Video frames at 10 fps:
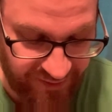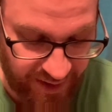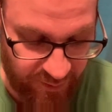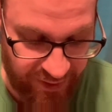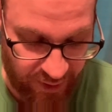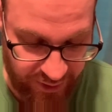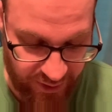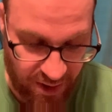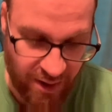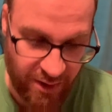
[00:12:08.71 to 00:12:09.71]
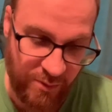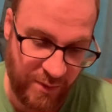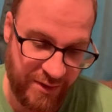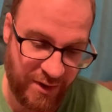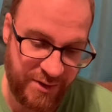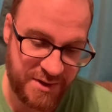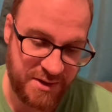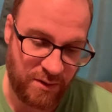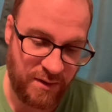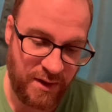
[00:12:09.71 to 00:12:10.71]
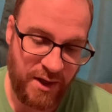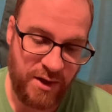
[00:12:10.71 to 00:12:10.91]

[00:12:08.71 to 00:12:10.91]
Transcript: them with all your heart and with all your soul.